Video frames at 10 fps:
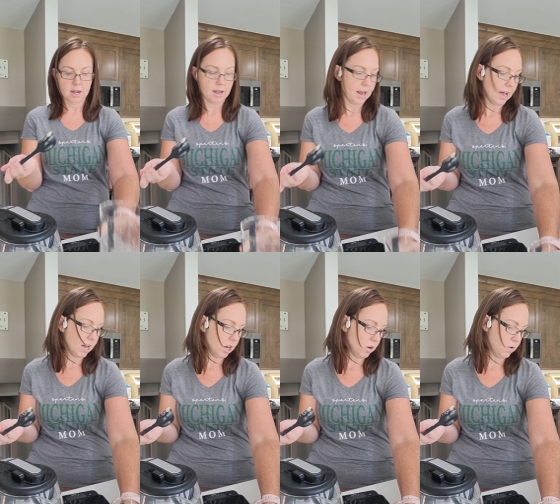
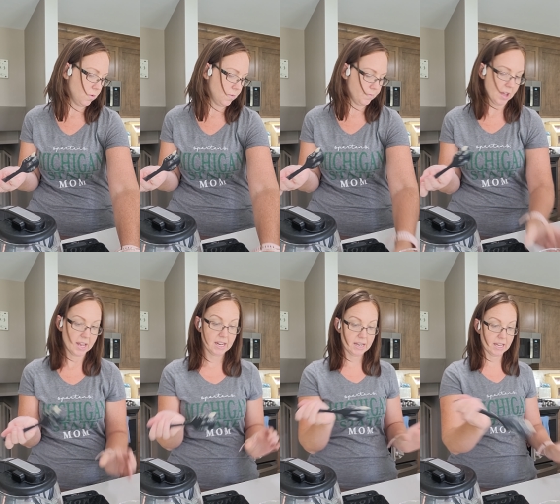Now
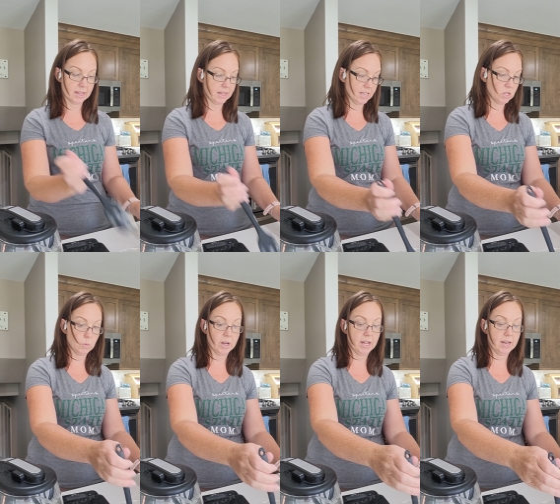I need to get
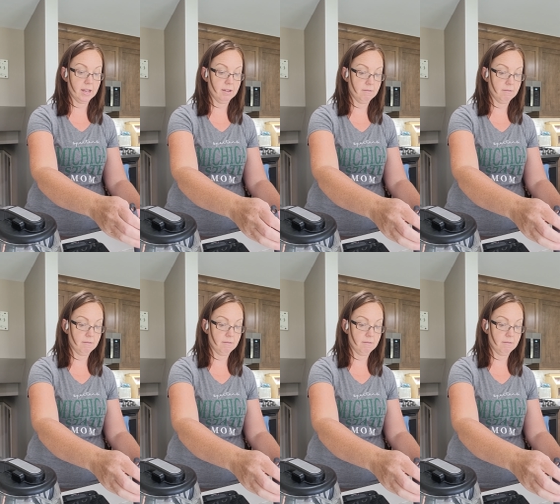this one